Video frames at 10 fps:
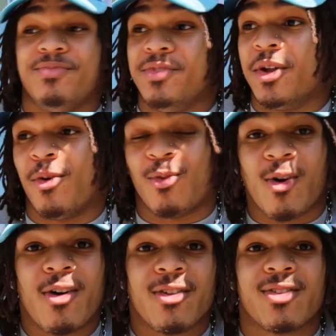you know,
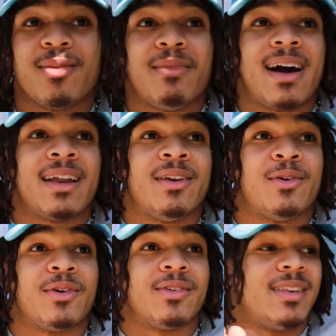wrong somebody
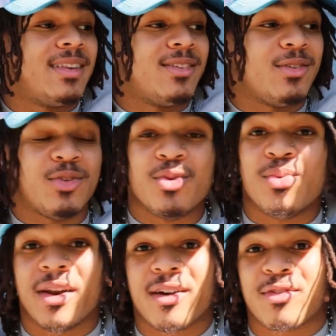or do
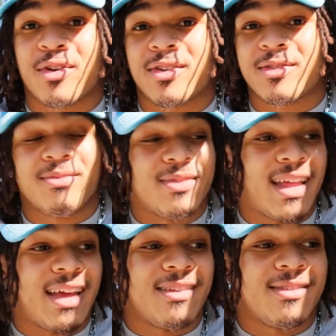whatever
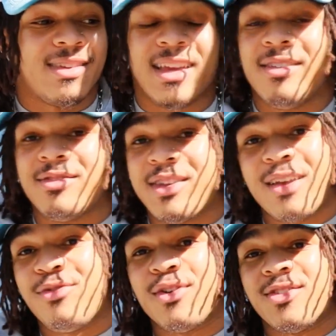that, even,
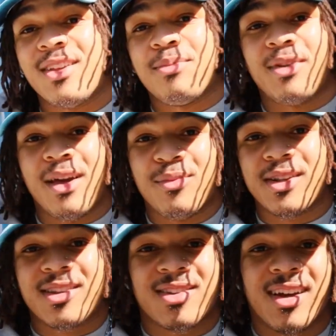like, for example, like, what
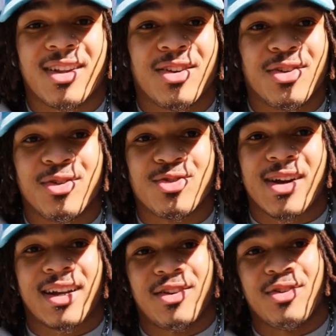this other dude
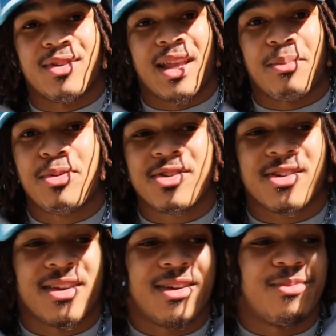tried to do and, like,
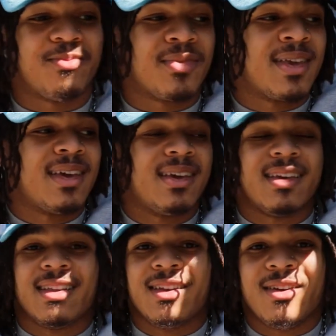pushing him
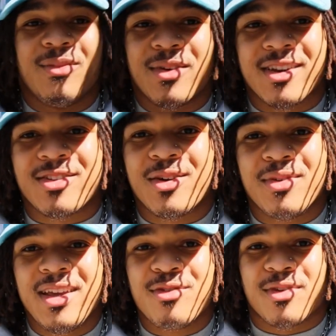when there's no
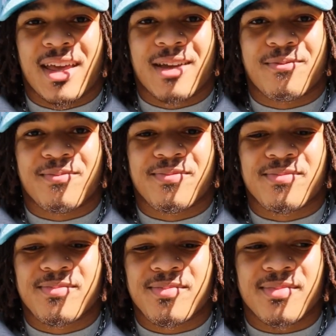need for
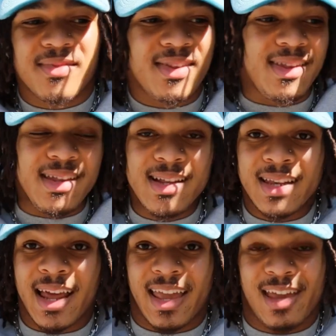
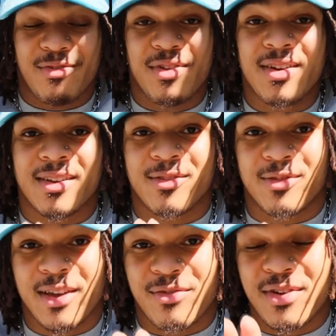that. Like, if you
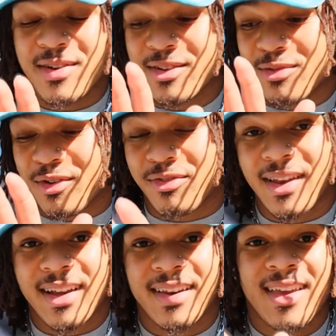can
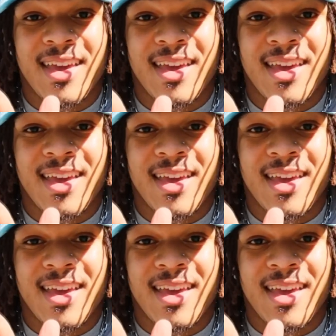reflect